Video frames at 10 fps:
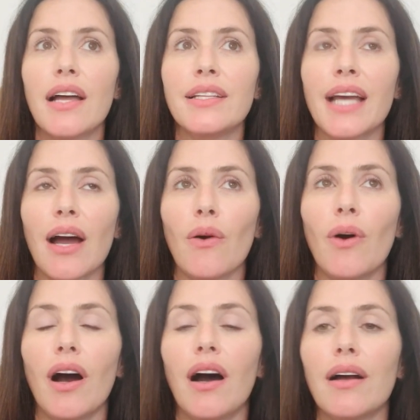Now,
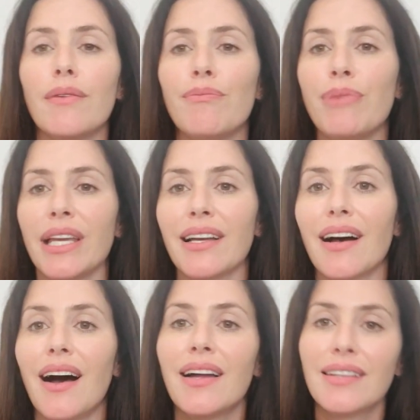being
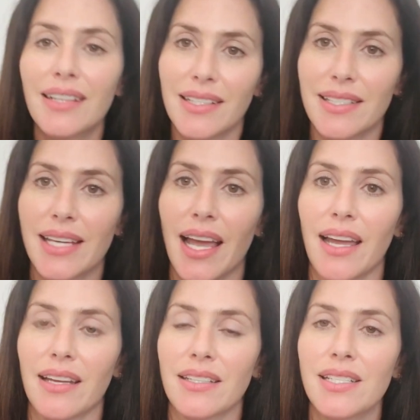
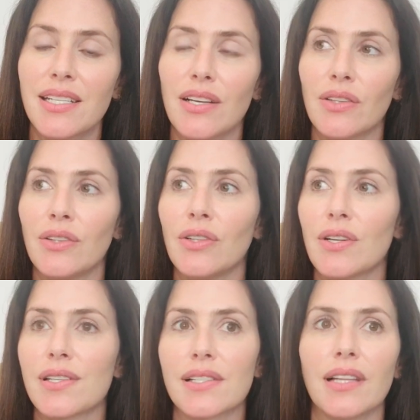uncontained
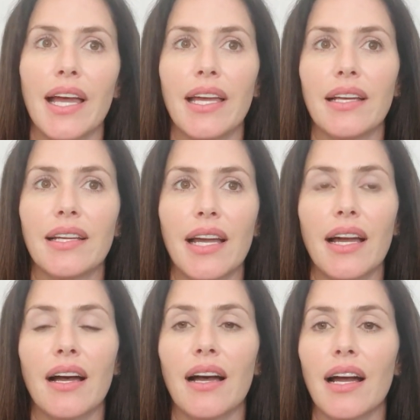looks like,
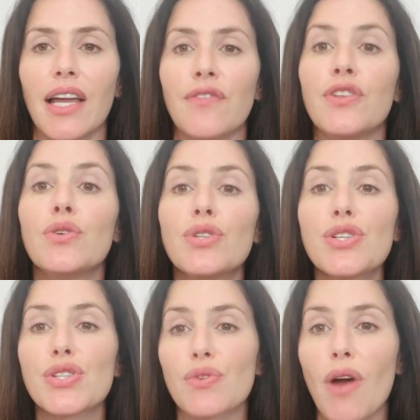if you
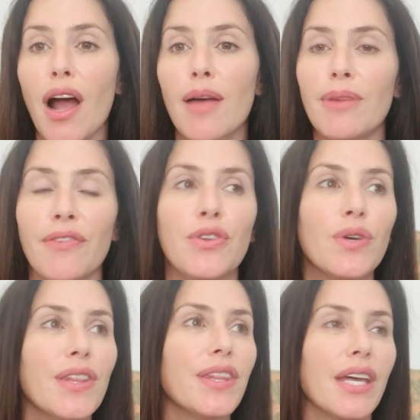
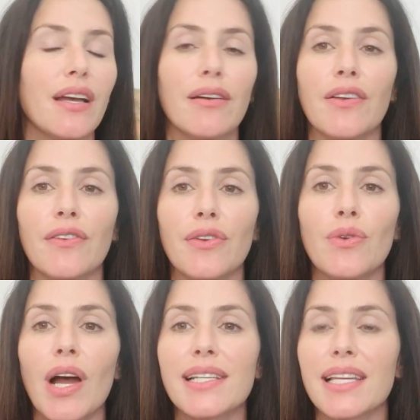can think, you
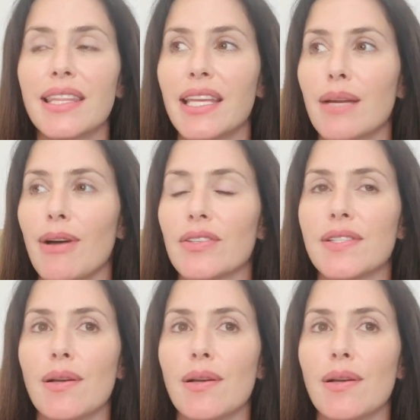guys can think about